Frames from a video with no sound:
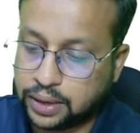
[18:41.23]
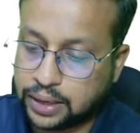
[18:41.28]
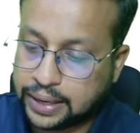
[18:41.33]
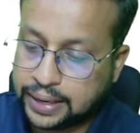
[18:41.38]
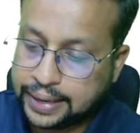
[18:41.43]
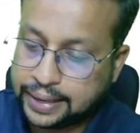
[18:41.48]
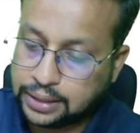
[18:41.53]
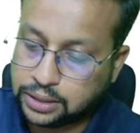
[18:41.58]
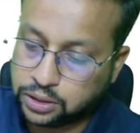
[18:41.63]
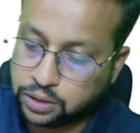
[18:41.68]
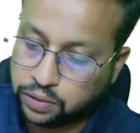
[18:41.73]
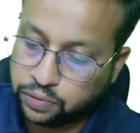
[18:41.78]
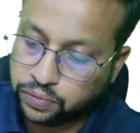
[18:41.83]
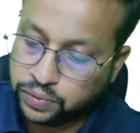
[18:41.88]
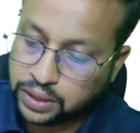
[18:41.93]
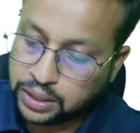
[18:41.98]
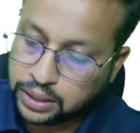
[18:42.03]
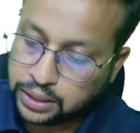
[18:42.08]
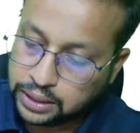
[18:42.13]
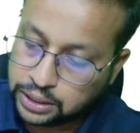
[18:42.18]
case of
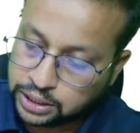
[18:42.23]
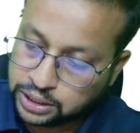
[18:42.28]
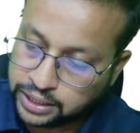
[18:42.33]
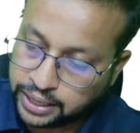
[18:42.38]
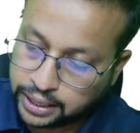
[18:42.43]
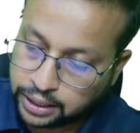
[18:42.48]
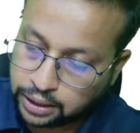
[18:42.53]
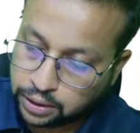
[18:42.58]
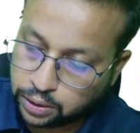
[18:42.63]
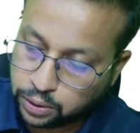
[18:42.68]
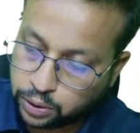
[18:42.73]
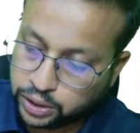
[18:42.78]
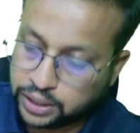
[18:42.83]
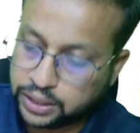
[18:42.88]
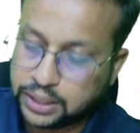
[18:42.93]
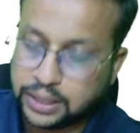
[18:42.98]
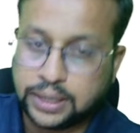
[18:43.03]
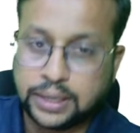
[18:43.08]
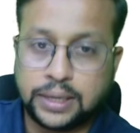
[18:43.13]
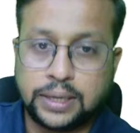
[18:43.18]
chancroid.
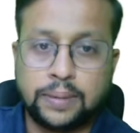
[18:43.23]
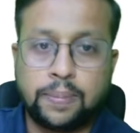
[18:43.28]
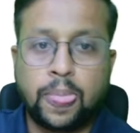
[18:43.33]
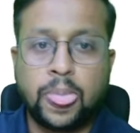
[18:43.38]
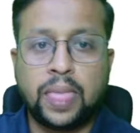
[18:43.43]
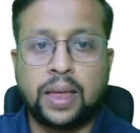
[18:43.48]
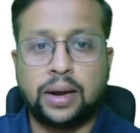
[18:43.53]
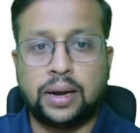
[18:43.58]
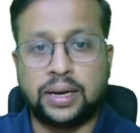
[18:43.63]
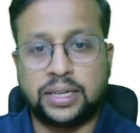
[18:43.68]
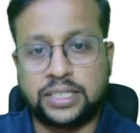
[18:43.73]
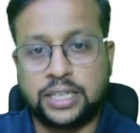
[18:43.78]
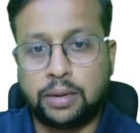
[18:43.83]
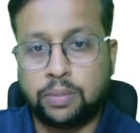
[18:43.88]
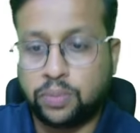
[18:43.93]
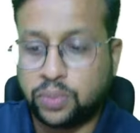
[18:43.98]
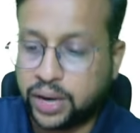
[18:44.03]
Some